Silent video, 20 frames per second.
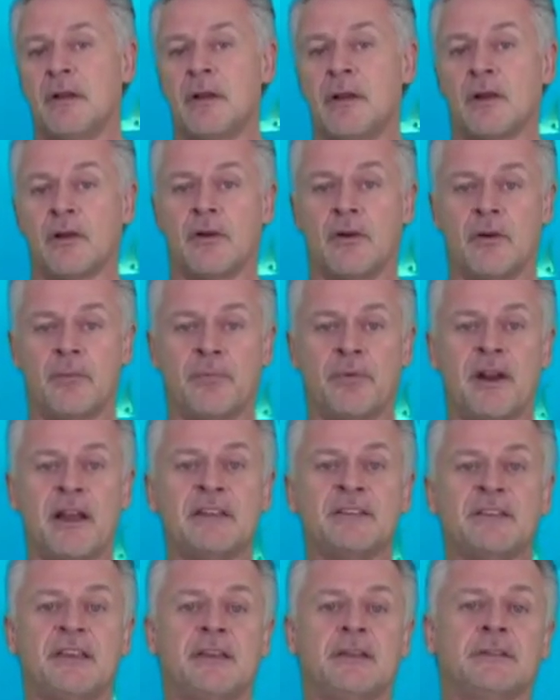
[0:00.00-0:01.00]
Current
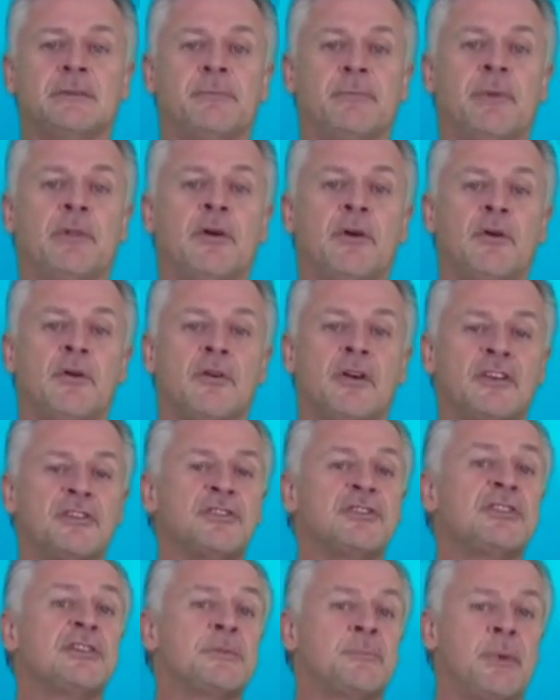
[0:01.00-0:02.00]
pricing is
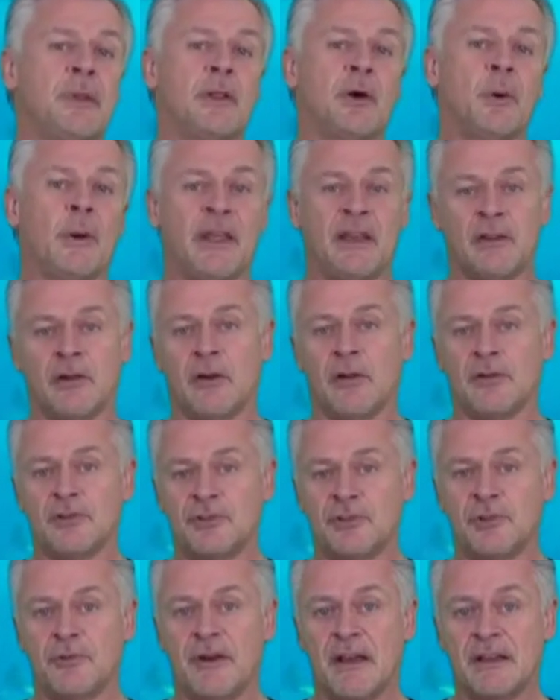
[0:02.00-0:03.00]
just below
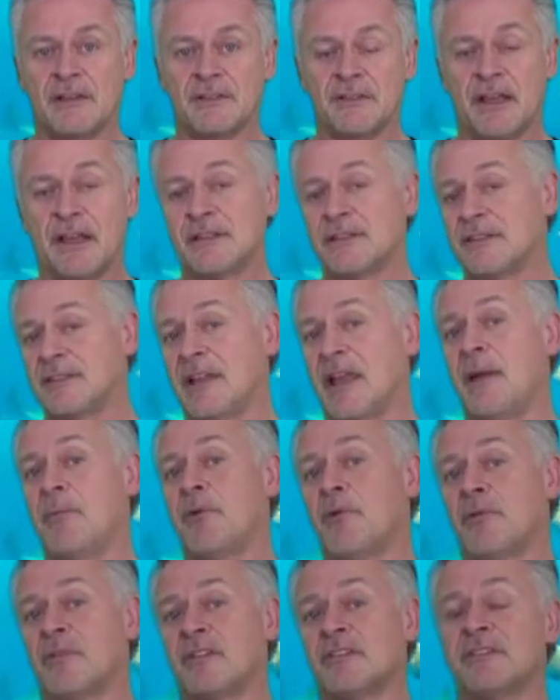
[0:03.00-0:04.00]
$8 US and
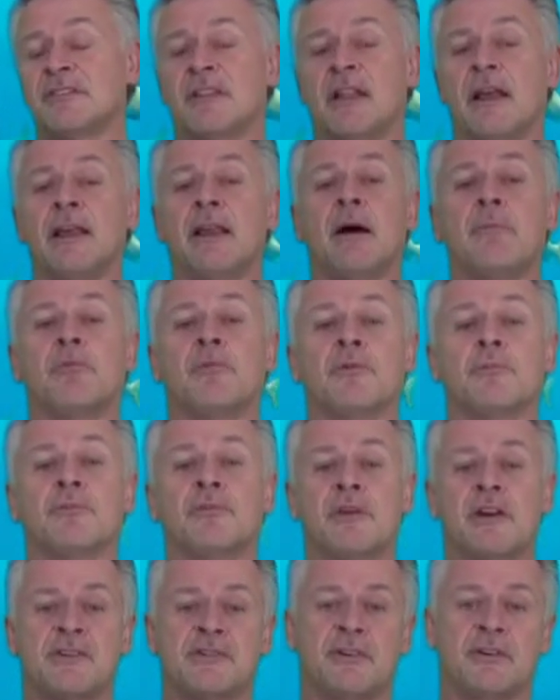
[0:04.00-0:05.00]
stable with a slight upward
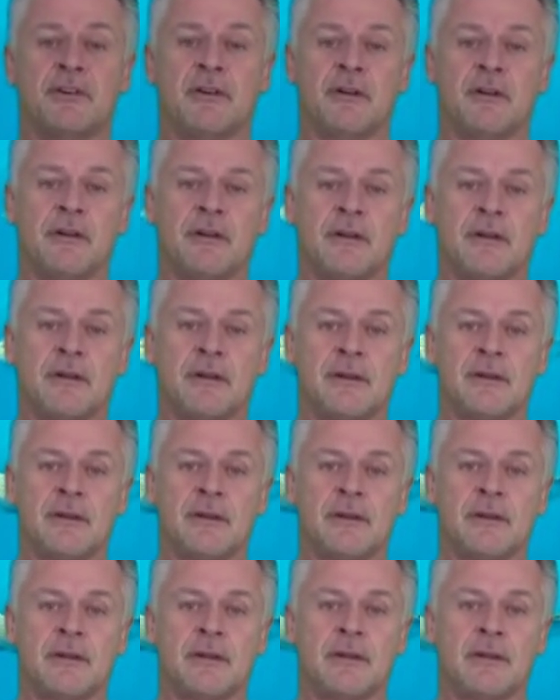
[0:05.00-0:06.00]
pressure.
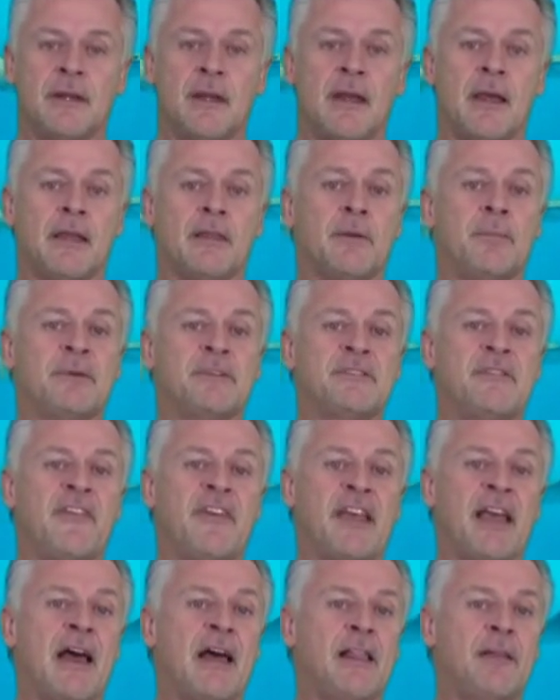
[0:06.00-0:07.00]
The
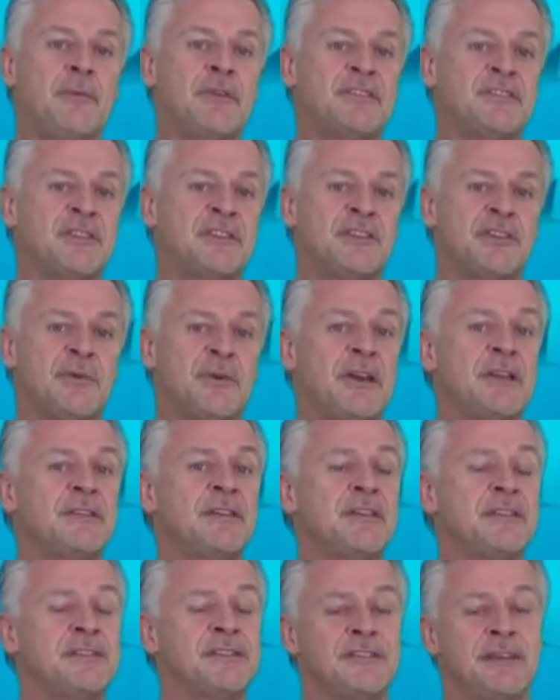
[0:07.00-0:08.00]
Pacific halibut
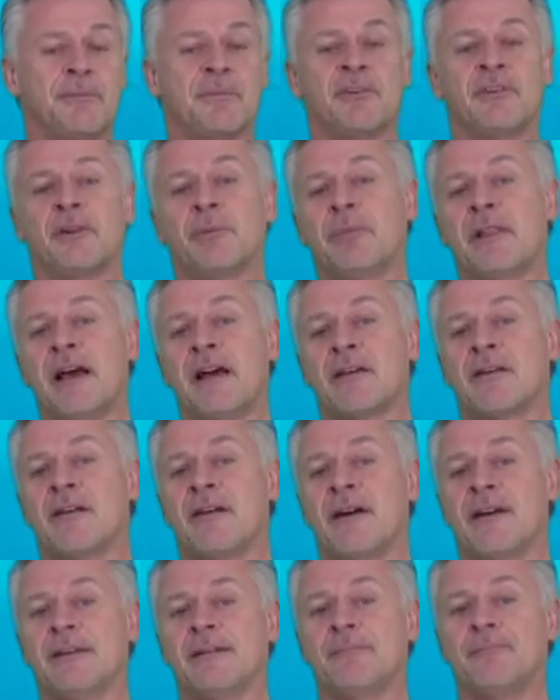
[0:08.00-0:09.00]
situation is similar to black
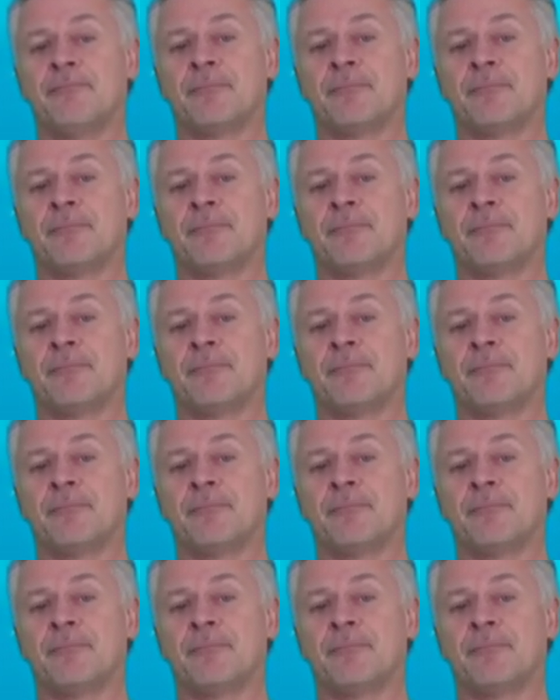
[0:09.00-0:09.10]
cod.